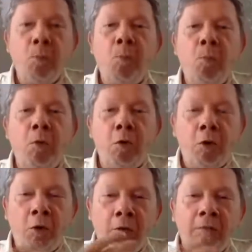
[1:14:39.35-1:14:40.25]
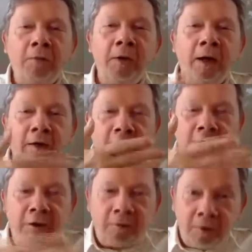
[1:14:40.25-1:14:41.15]
more of the
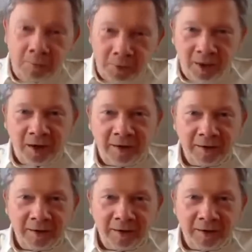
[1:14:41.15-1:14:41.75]
essence of your being.